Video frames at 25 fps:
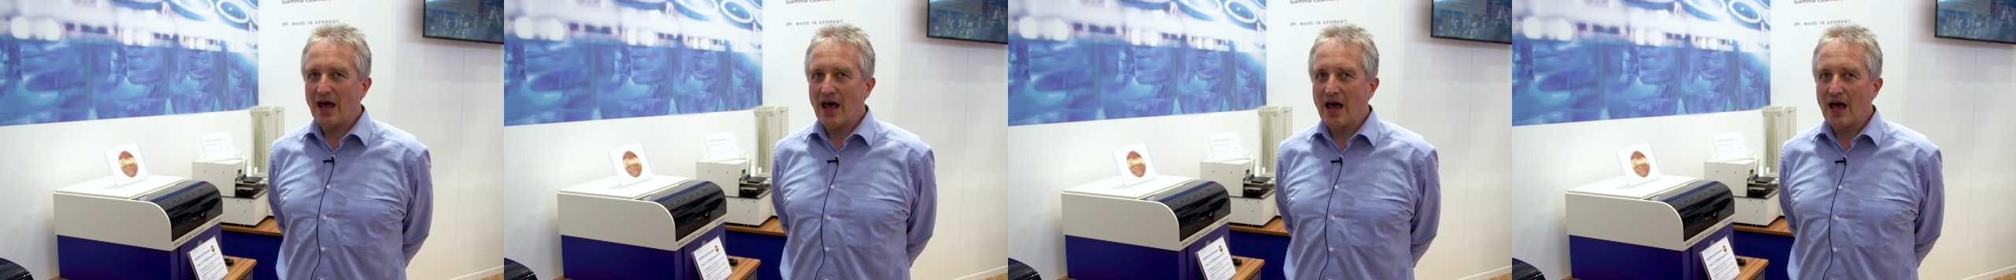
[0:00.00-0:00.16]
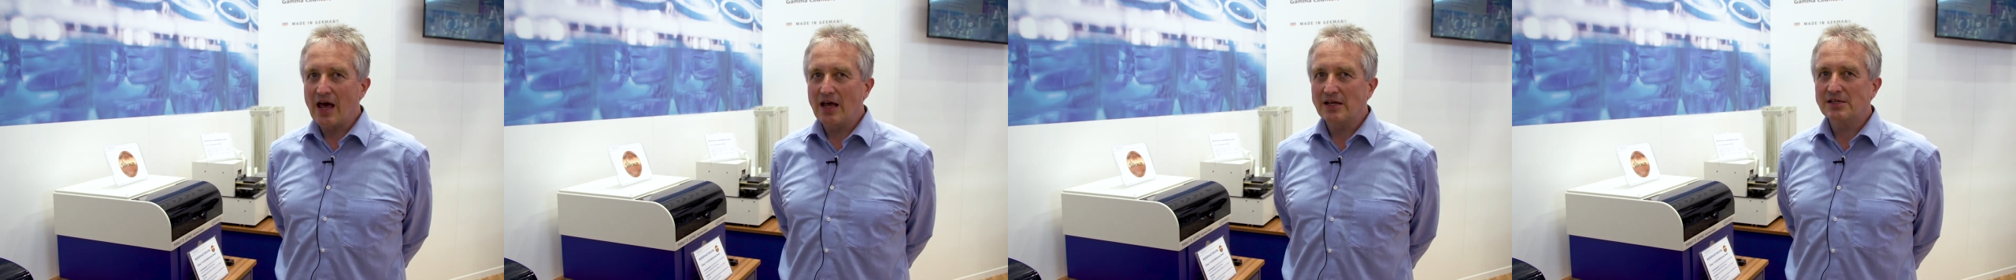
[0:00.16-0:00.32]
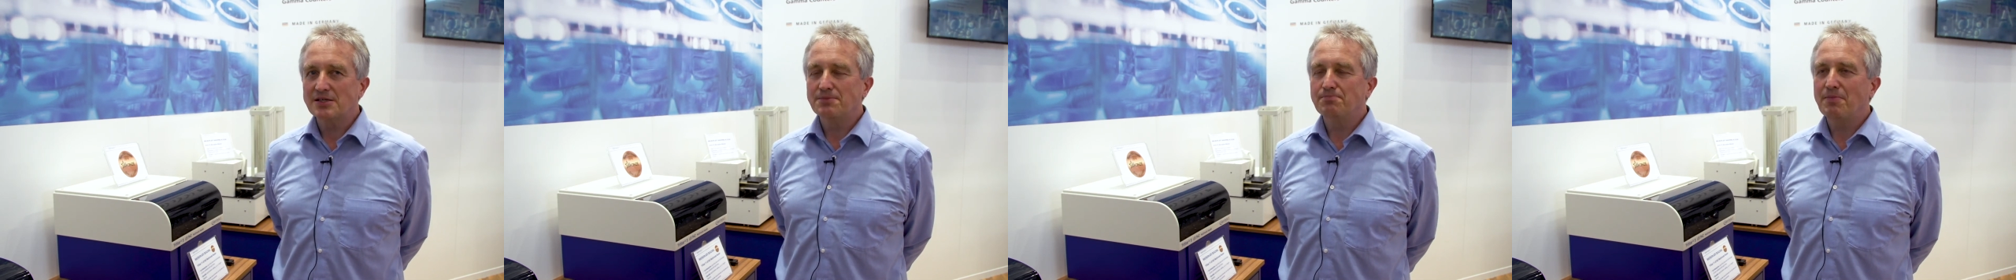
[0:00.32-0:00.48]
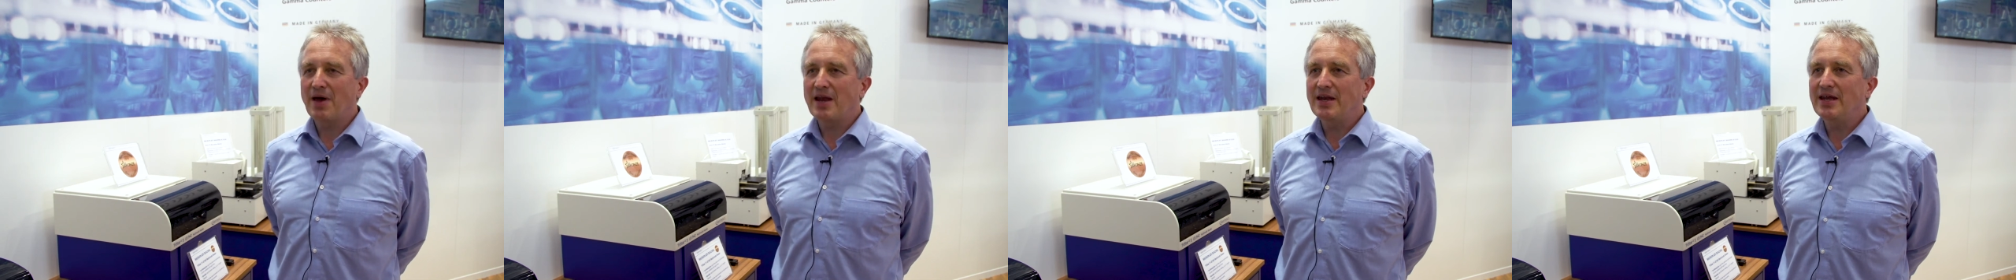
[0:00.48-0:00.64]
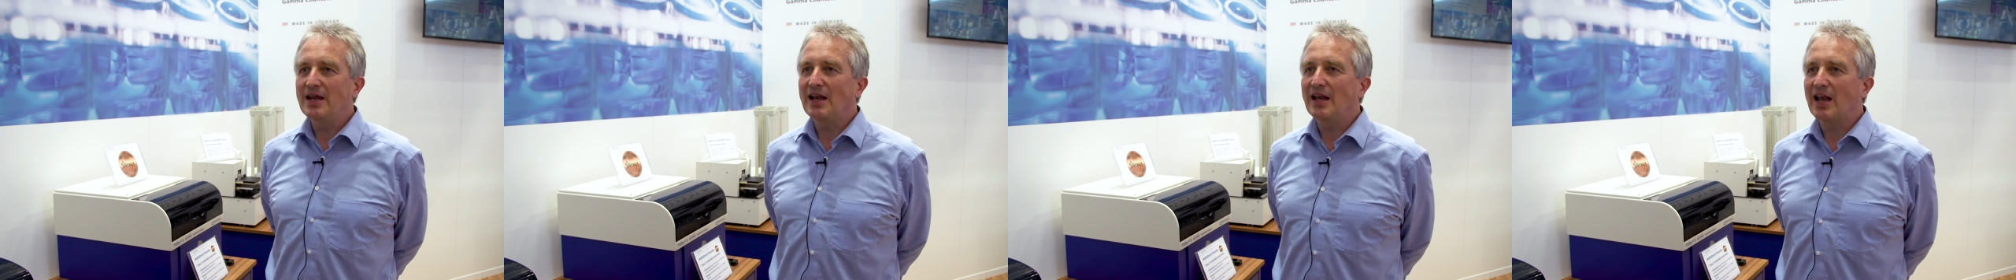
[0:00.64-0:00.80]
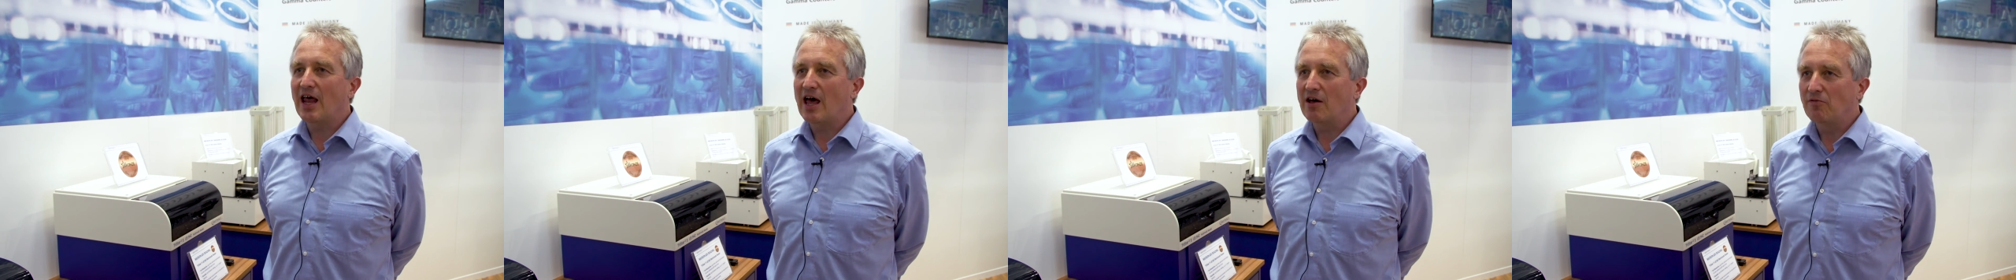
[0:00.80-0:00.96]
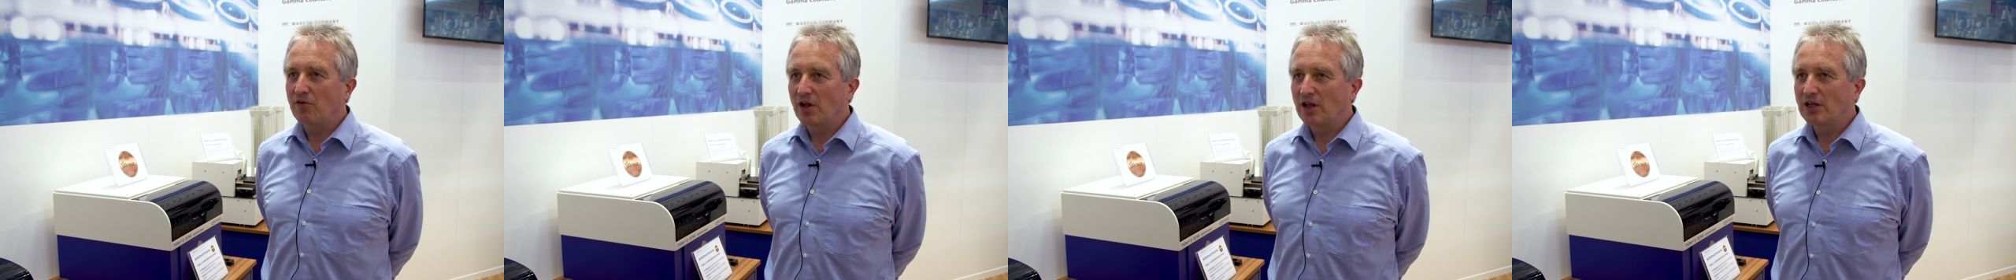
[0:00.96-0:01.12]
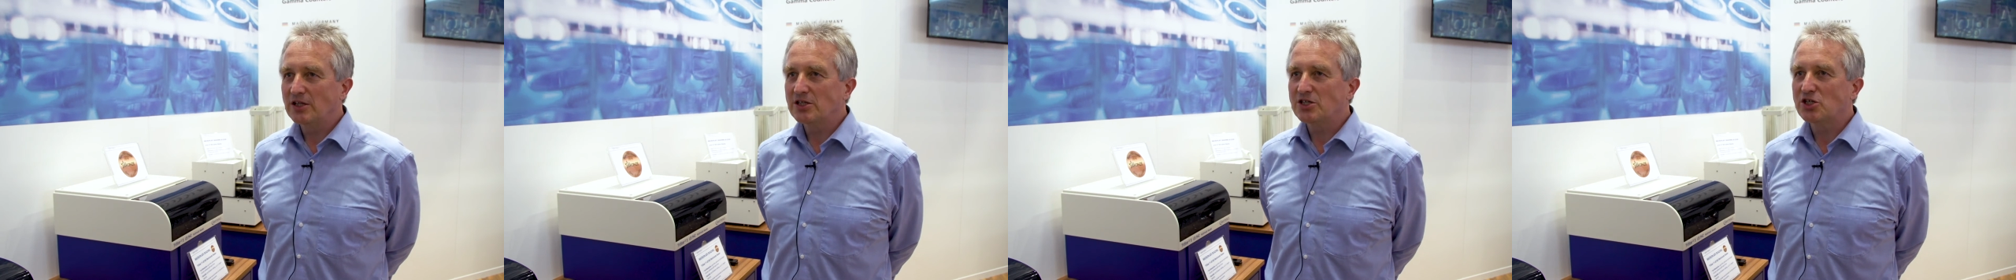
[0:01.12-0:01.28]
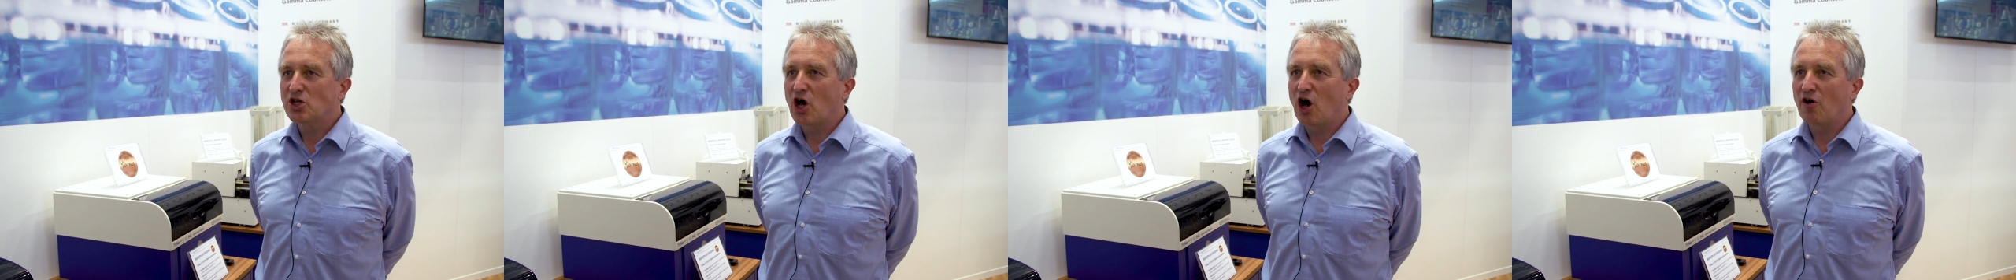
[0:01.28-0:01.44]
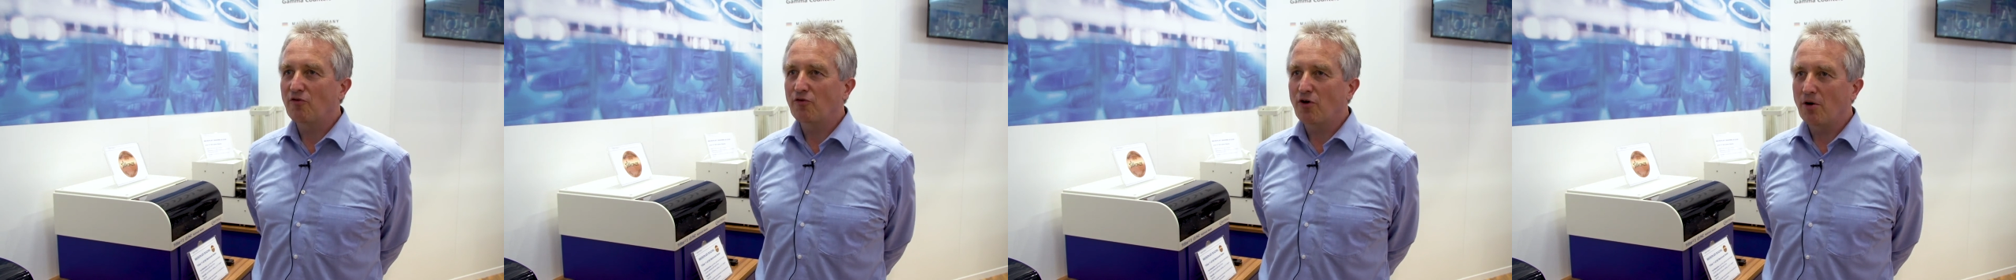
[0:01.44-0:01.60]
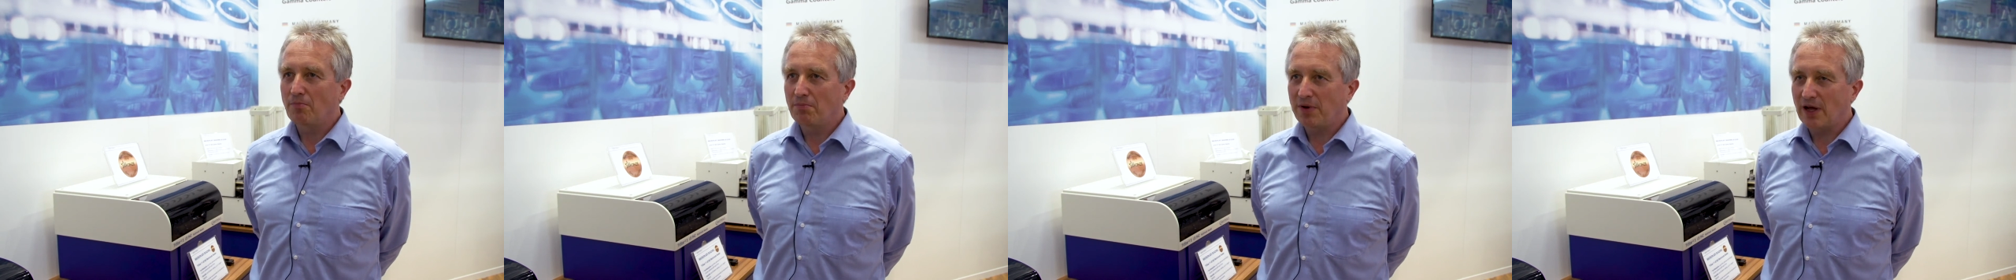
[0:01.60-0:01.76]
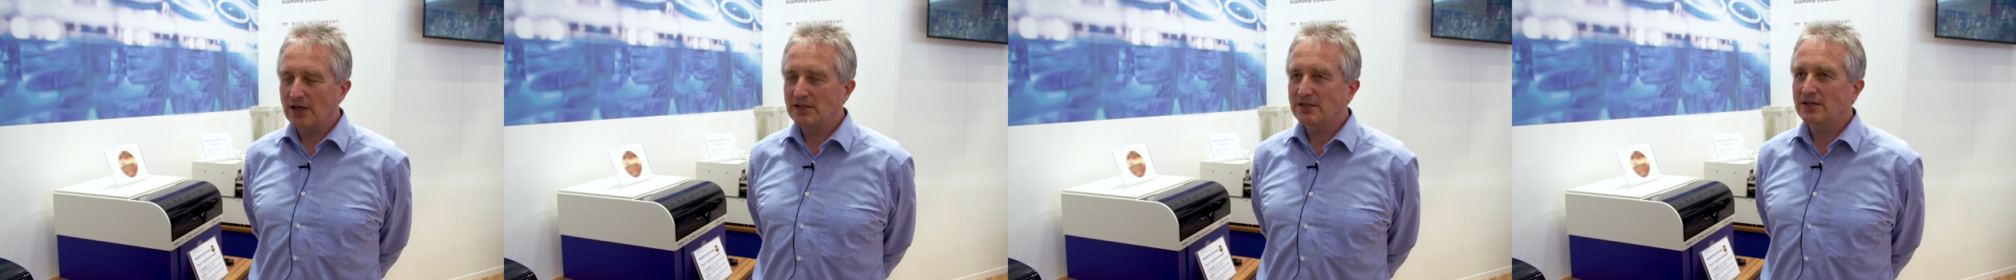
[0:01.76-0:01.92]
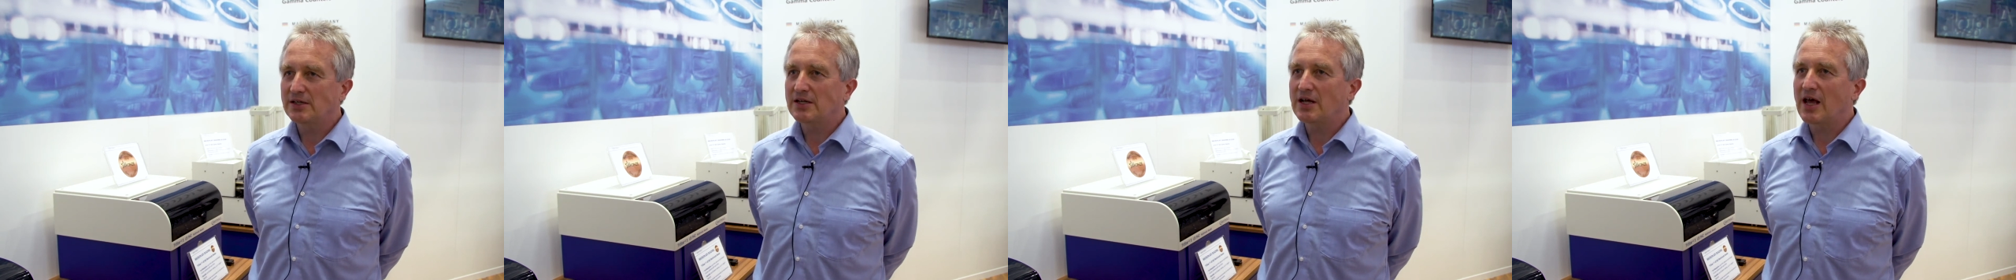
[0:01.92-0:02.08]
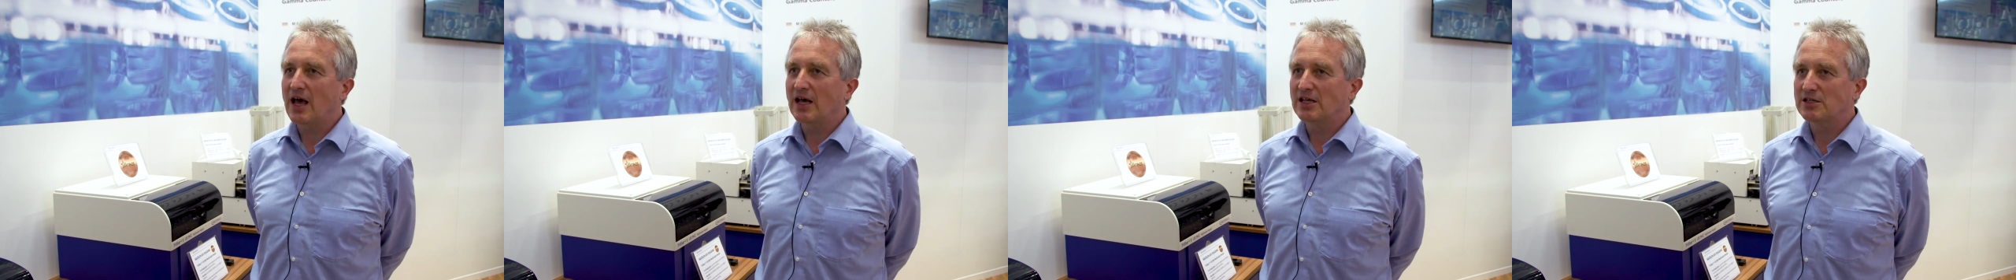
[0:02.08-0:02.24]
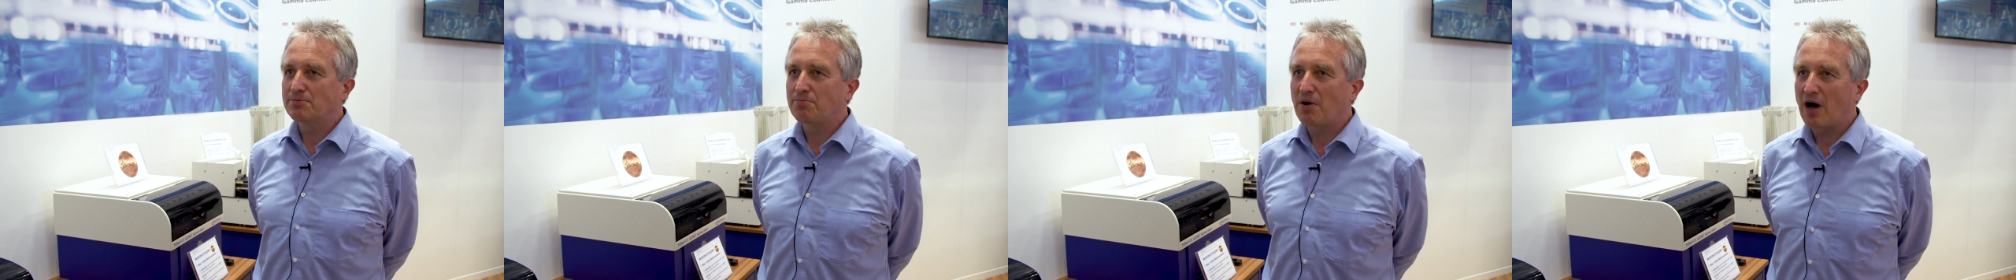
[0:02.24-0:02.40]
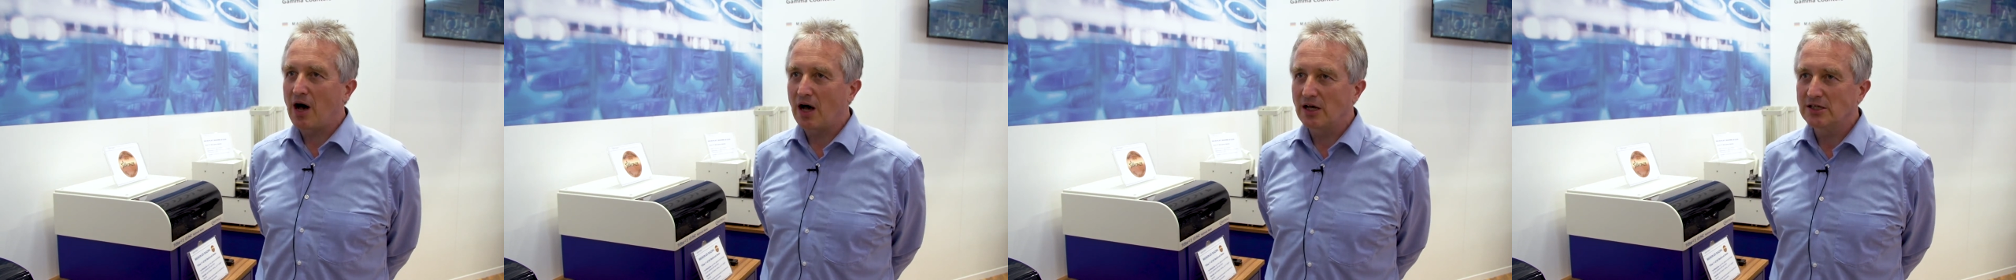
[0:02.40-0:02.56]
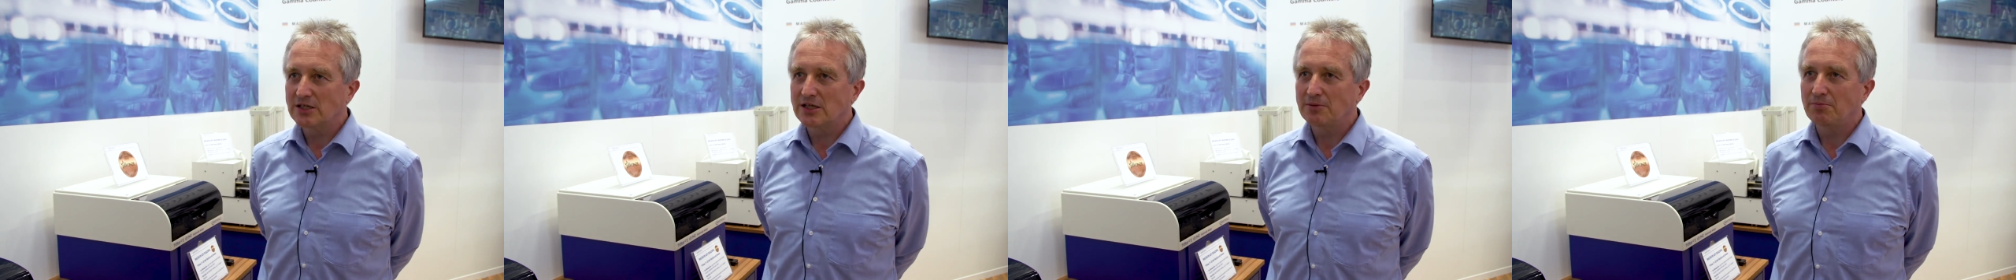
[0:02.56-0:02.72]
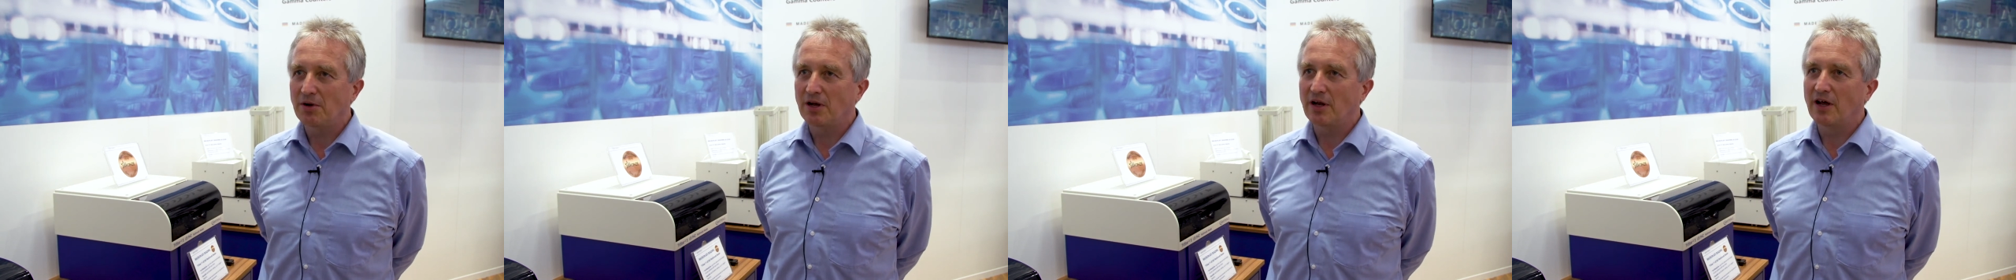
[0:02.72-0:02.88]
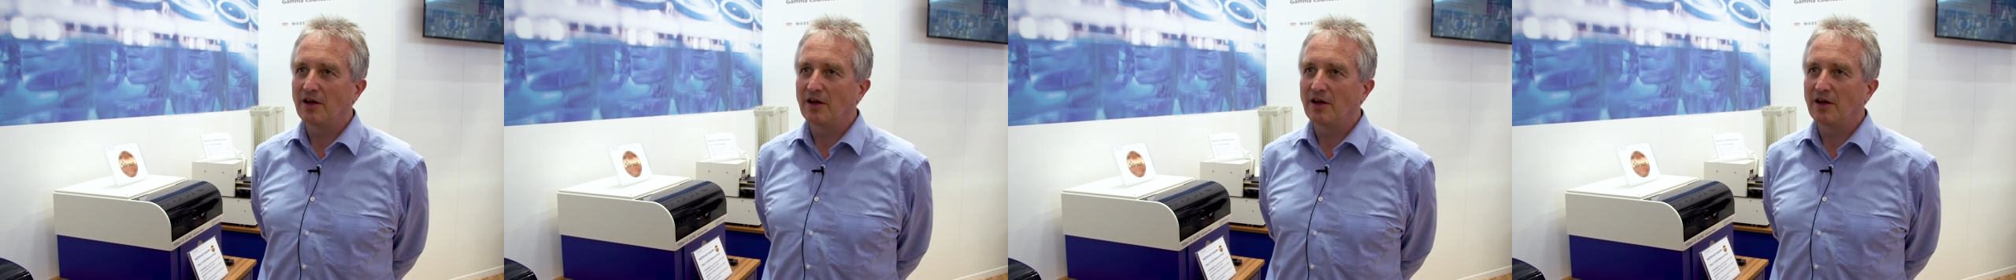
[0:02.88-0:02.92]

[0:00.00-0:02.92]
as many levels of complexity as possible,